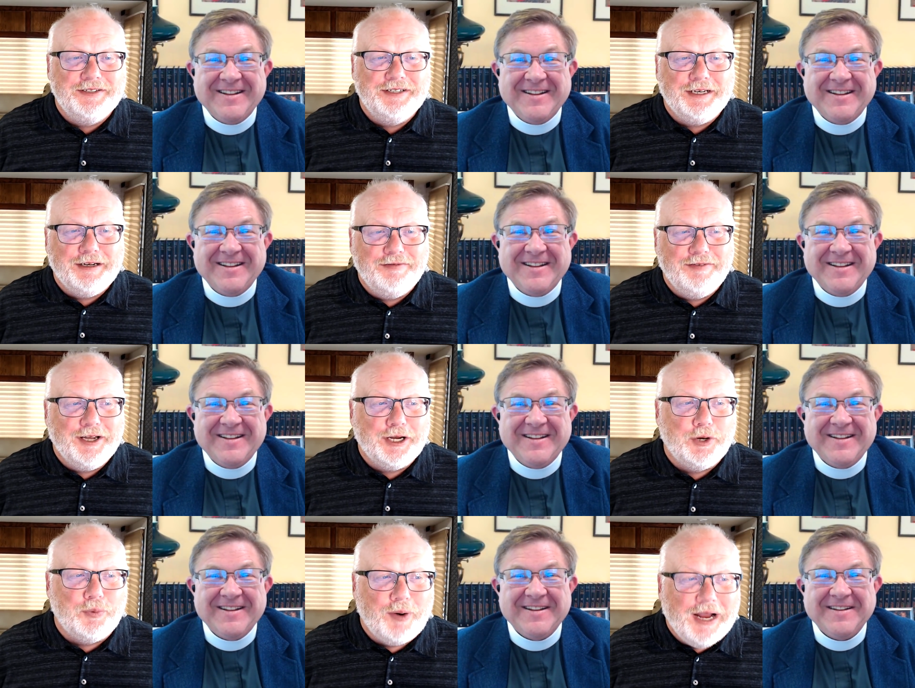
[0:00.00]
Speaker 1: itself a
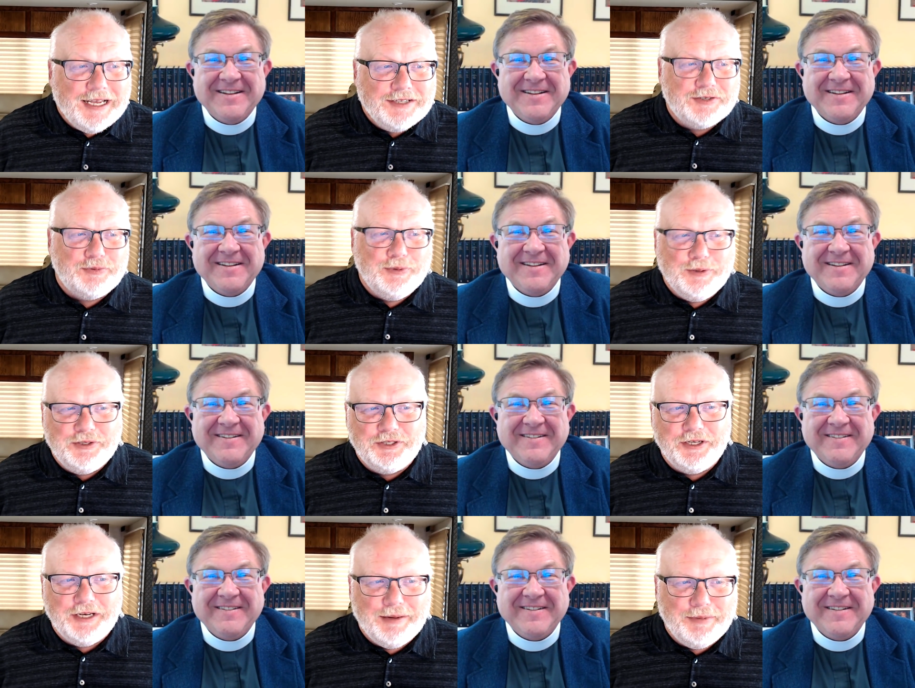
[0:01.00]
grassroots
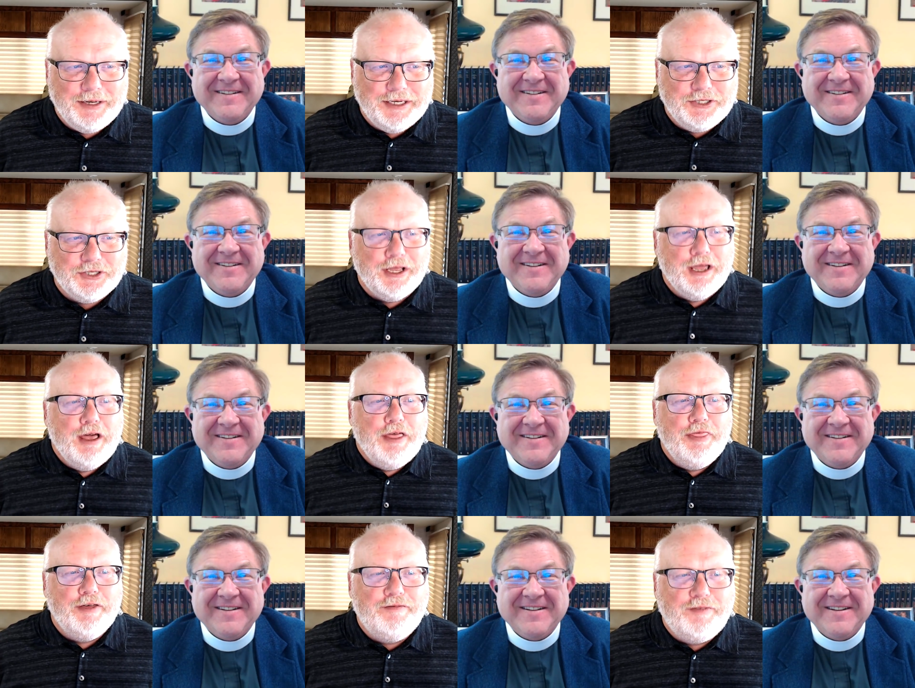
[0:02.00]
denomination,
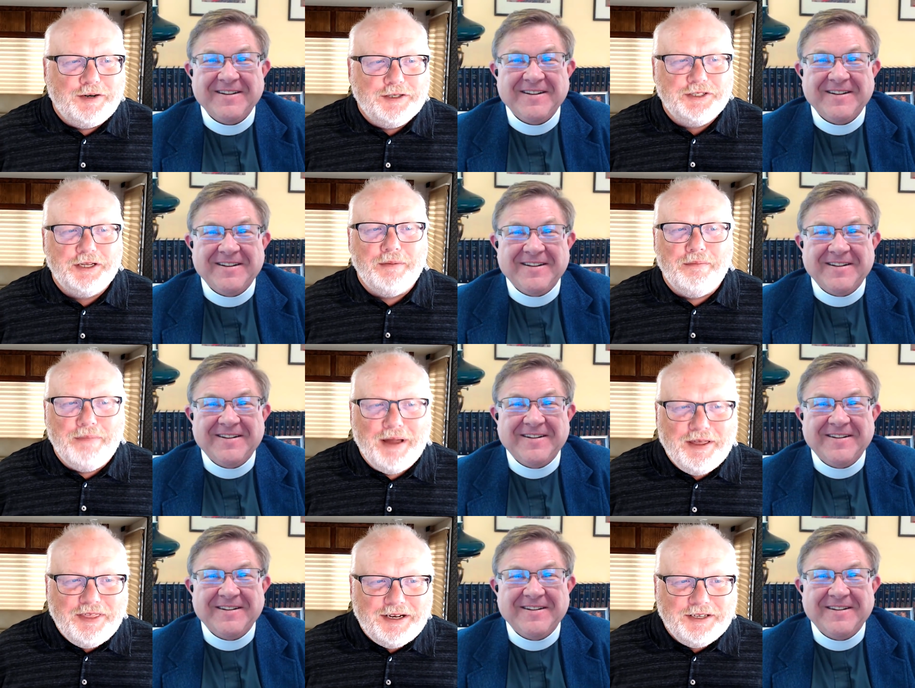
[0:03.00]
the first
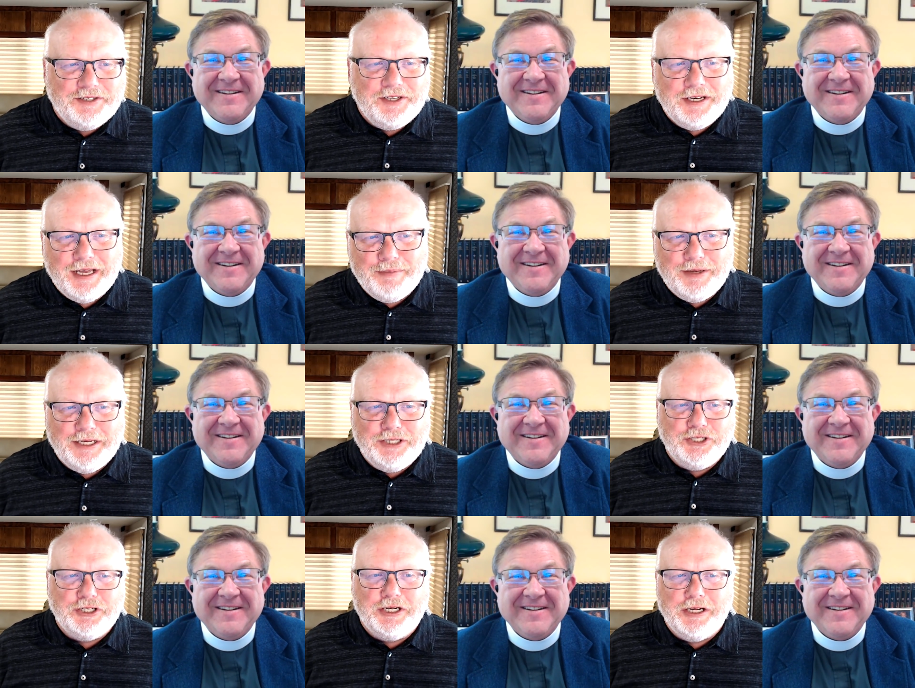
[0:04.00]
Methodist
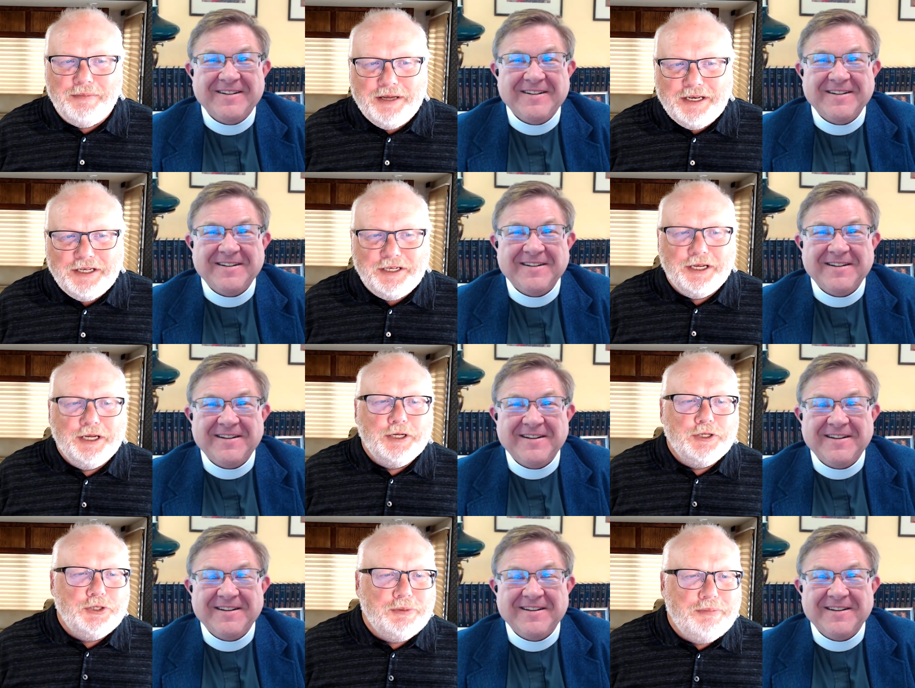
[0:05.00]
denomination committed
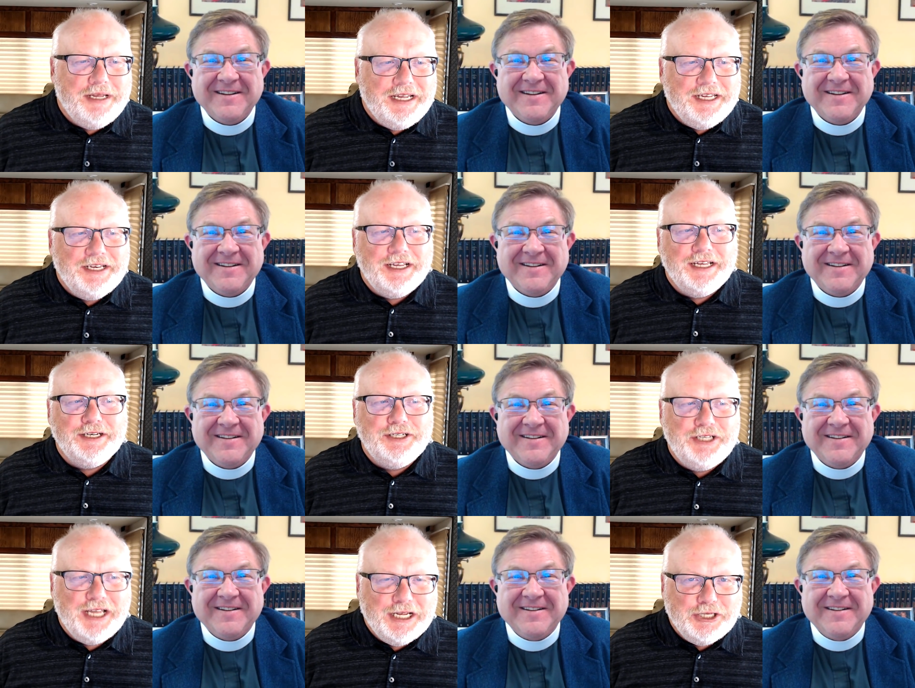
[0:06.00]
to being
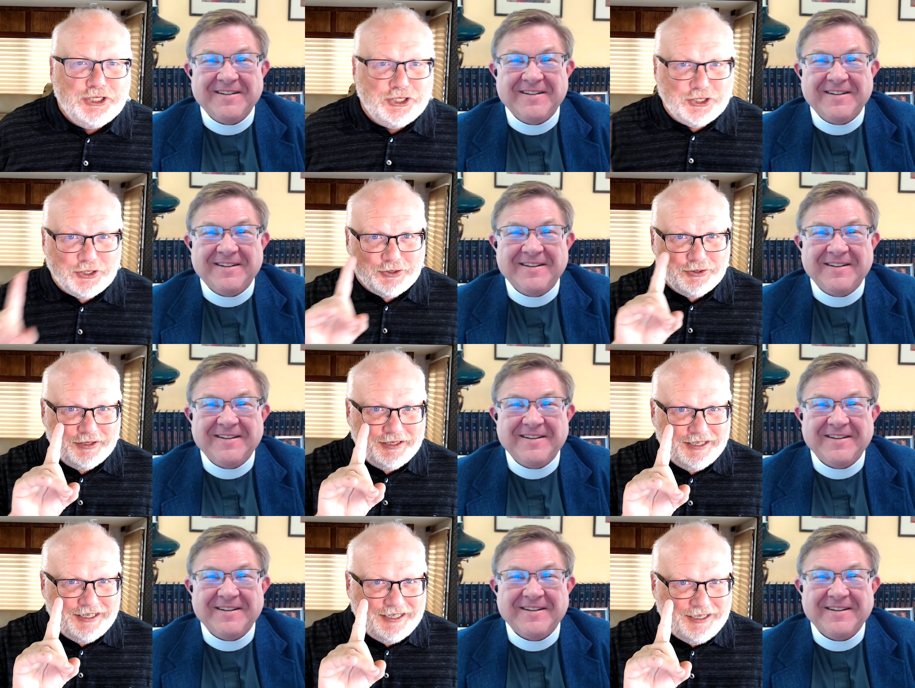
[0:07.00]
intentional,
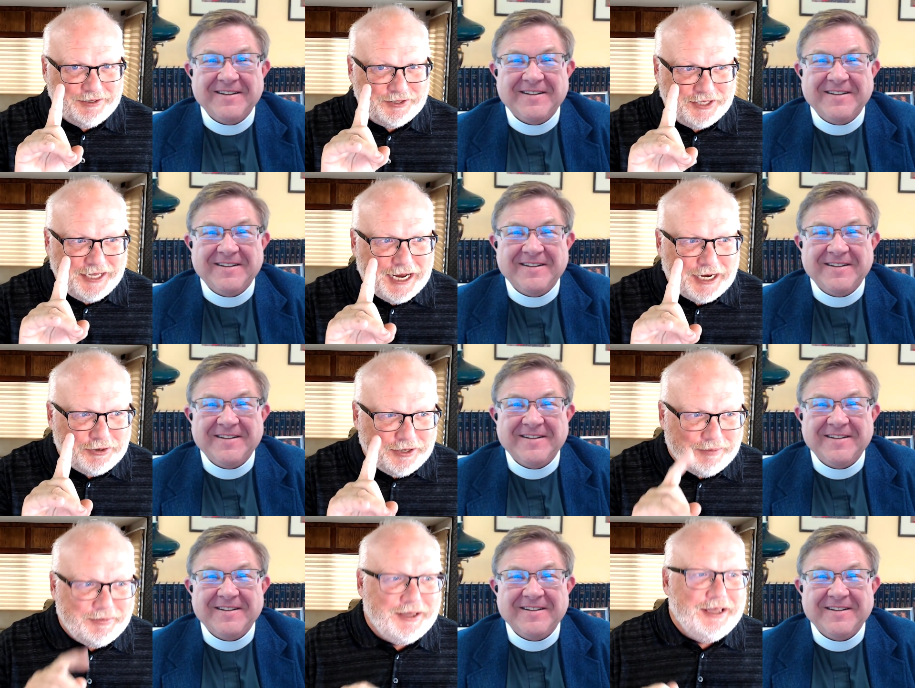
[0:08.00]
here's the
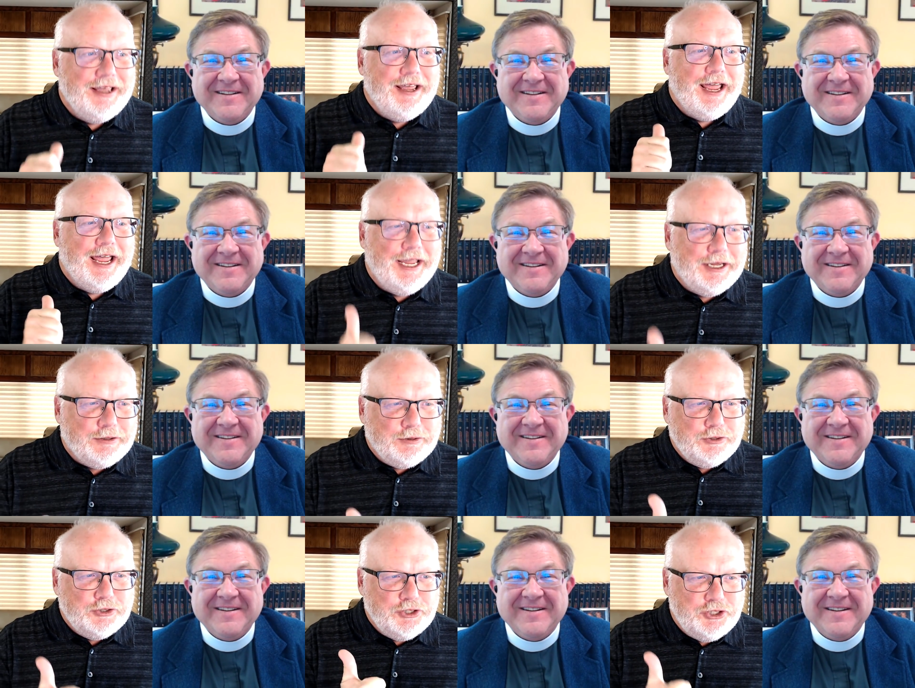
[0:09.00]
acronym,
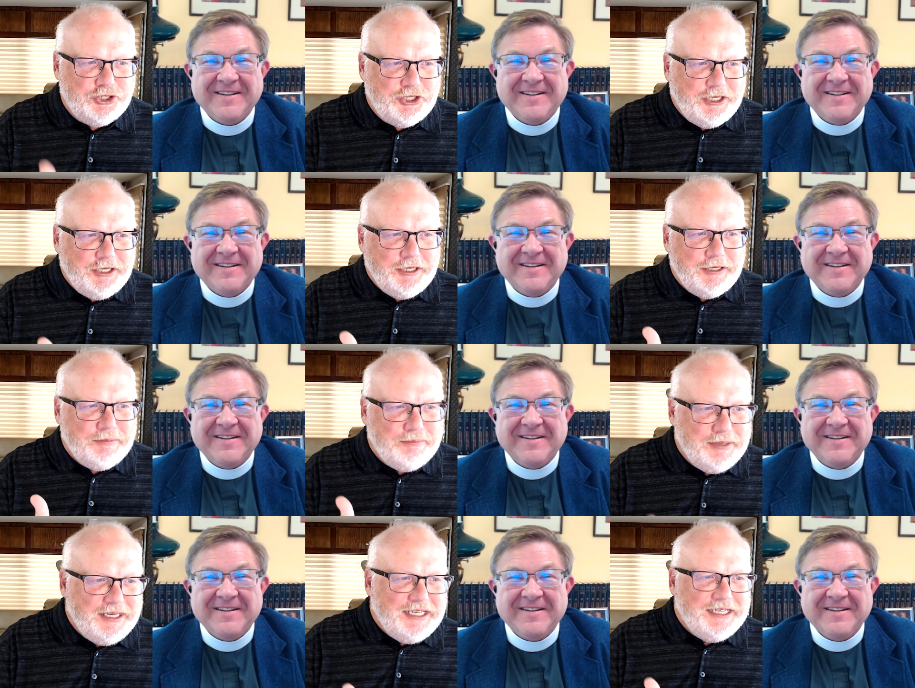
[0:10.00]
L G
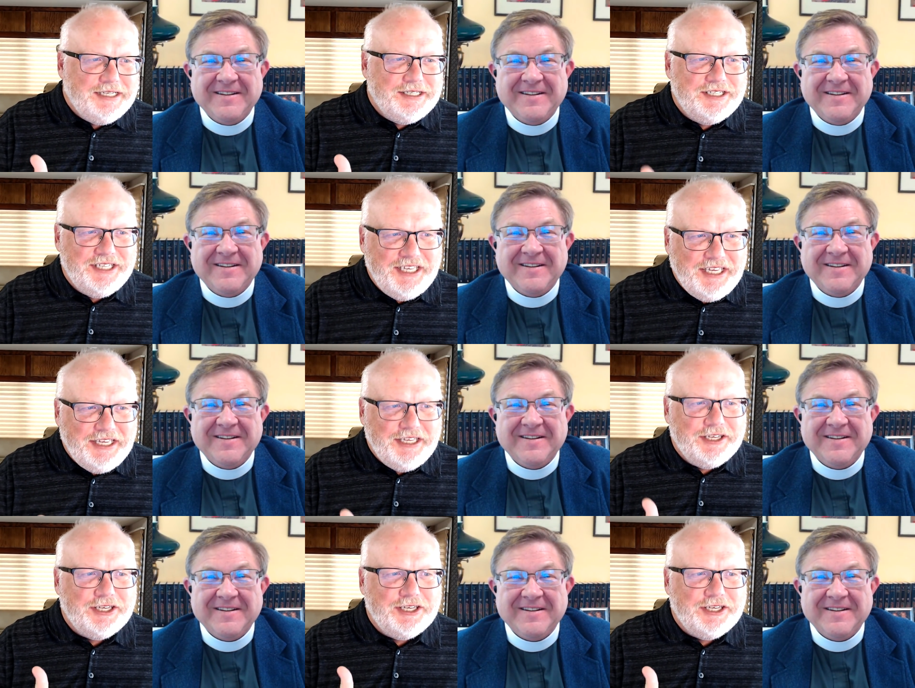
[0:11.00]
B T